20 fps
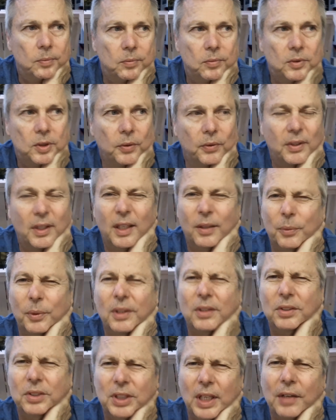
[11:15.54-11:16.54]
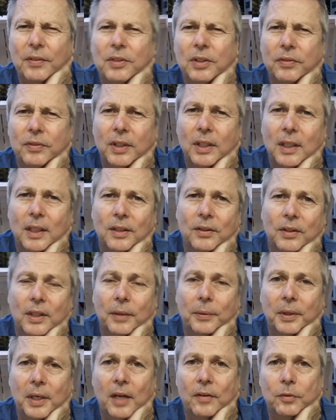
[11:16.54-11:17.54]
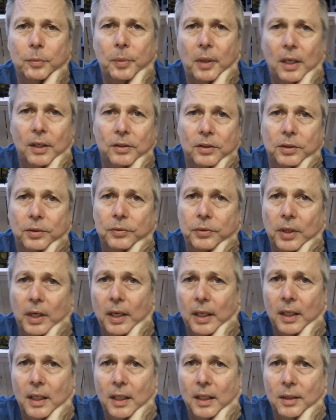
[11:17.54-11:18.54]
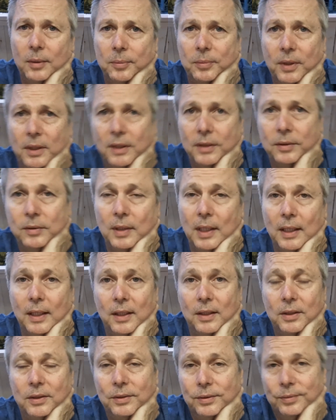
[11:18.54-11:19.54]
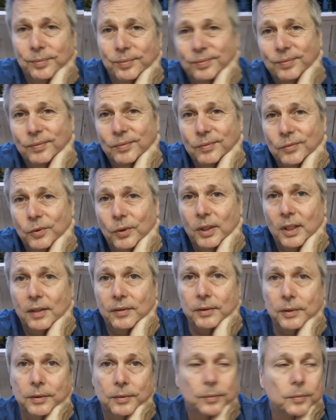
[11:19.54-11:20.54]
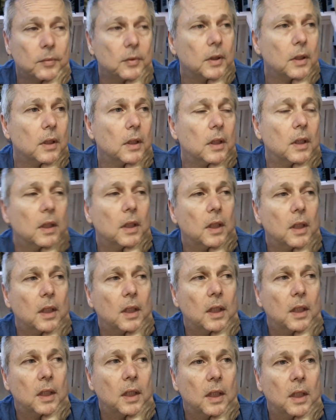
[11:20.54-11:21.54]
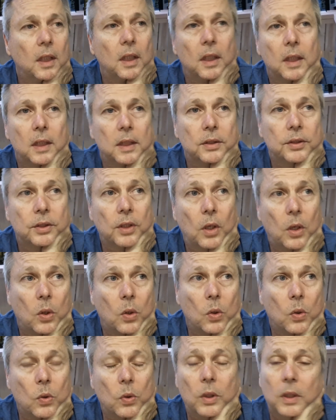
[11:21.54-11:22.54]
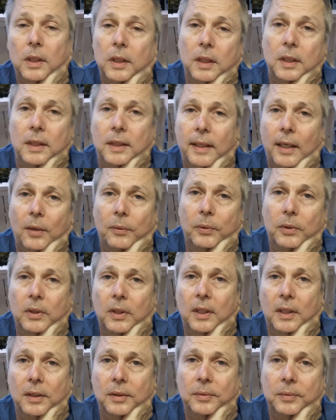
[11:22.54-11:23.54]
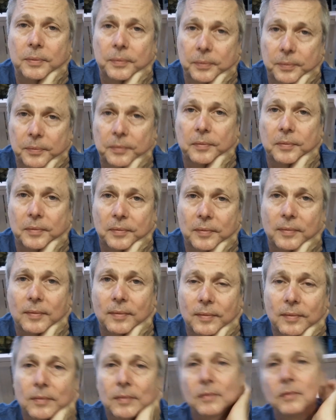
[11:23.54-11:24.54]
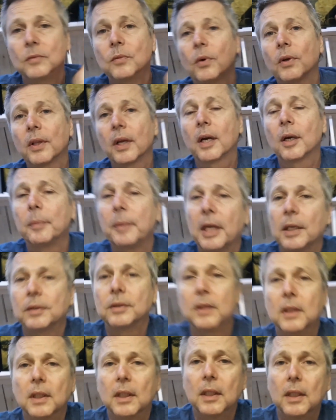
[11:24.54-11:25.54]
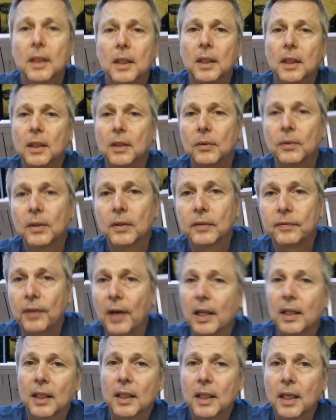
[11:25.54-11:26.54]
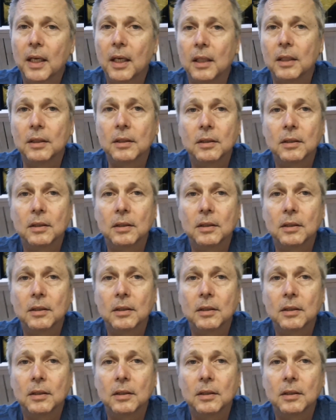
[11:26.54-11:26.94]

You would think with a safety vehicle they would have a positive track in it, but I guess whatever. So yeah, we're there, man. We're finally there,